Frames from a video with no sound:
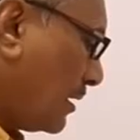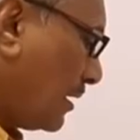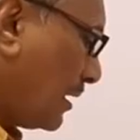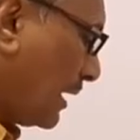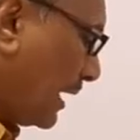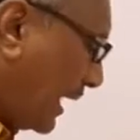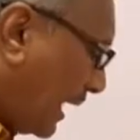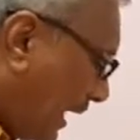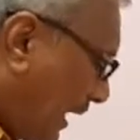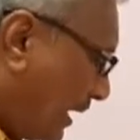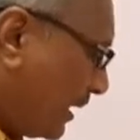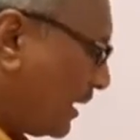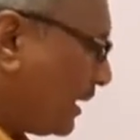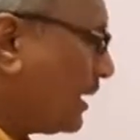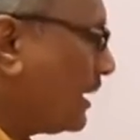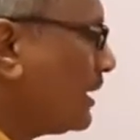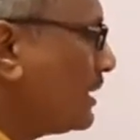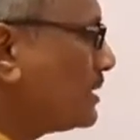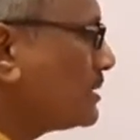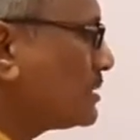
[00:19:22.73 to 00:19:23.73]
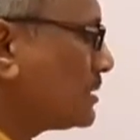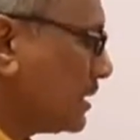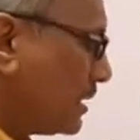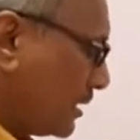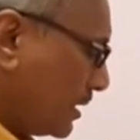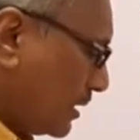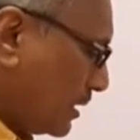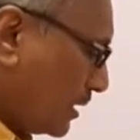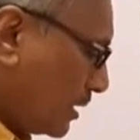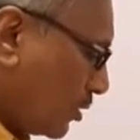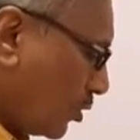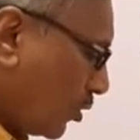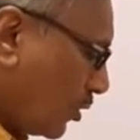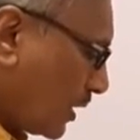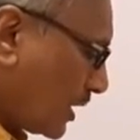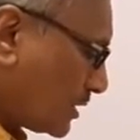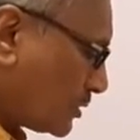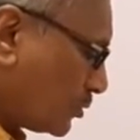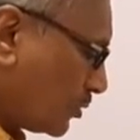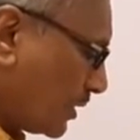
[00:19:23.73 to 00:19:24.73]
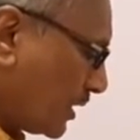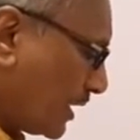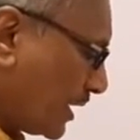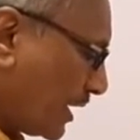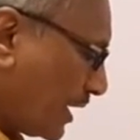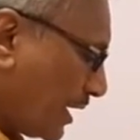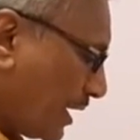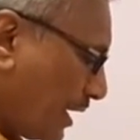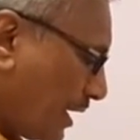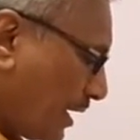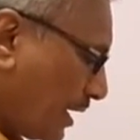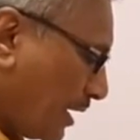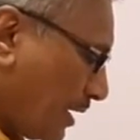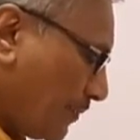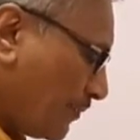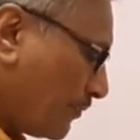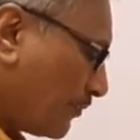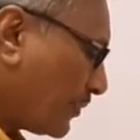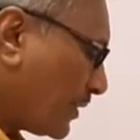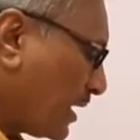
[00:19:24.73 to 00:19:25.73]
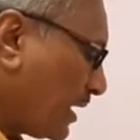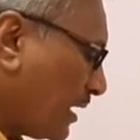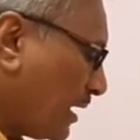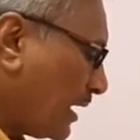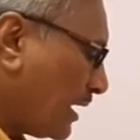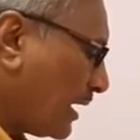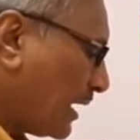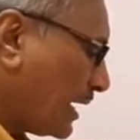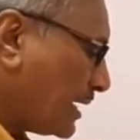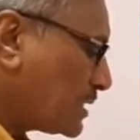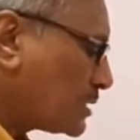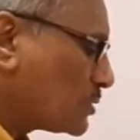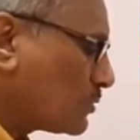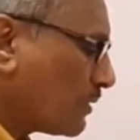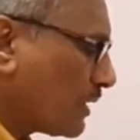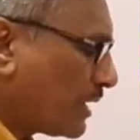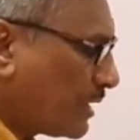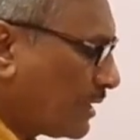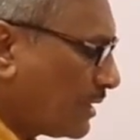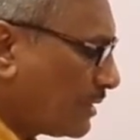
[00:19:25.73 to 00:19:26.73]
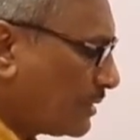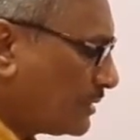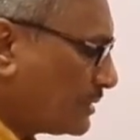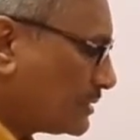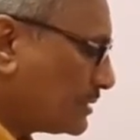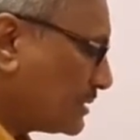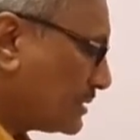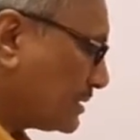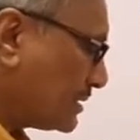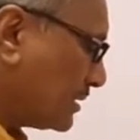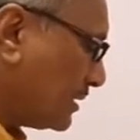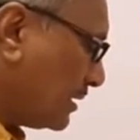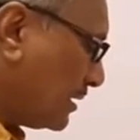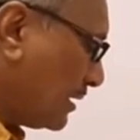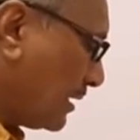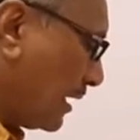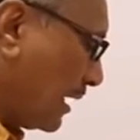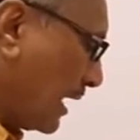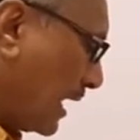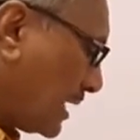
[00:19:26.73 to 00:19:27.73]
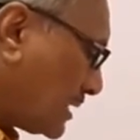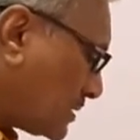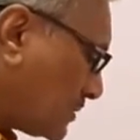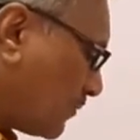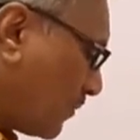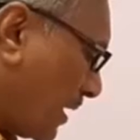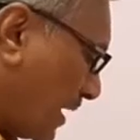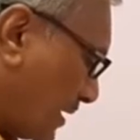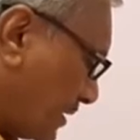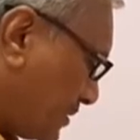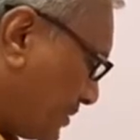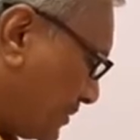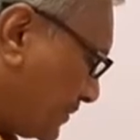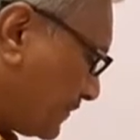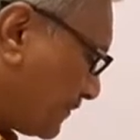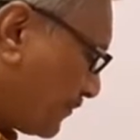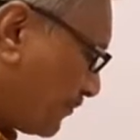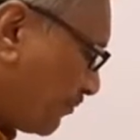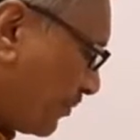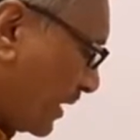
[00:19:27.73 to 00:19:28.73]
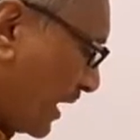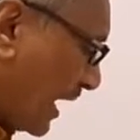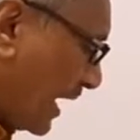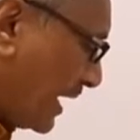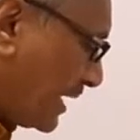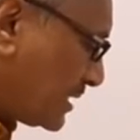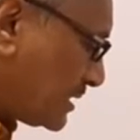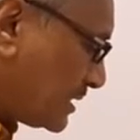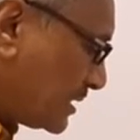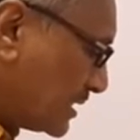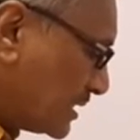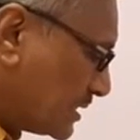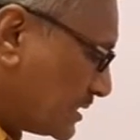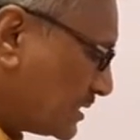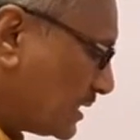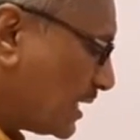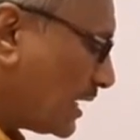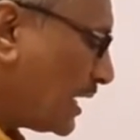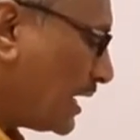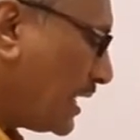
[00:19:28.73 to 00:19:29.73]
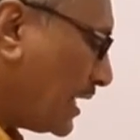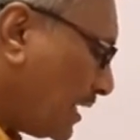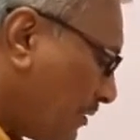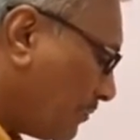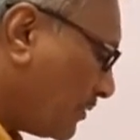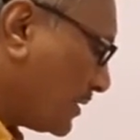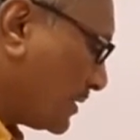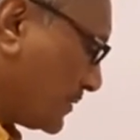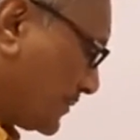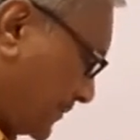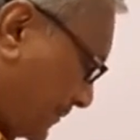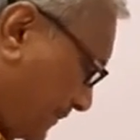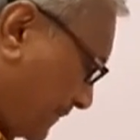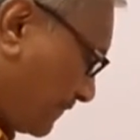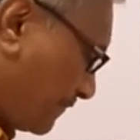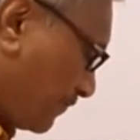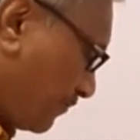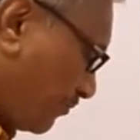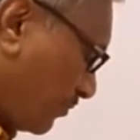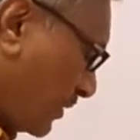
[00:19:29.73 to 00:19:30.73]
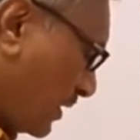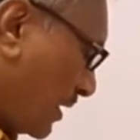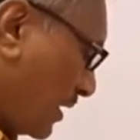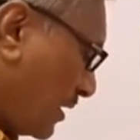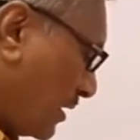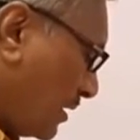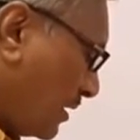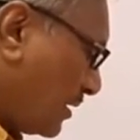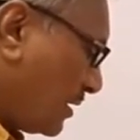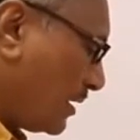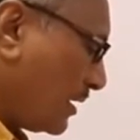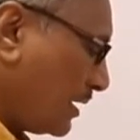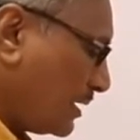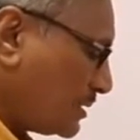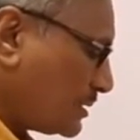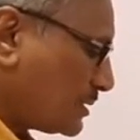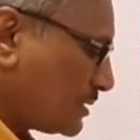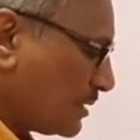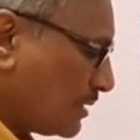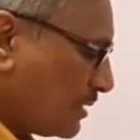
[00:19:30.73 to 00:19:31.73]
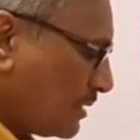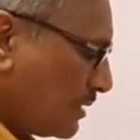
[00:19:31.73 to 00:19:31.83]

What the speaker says: again he is congratulating him, and that's why this is the last part. And sincerely yours is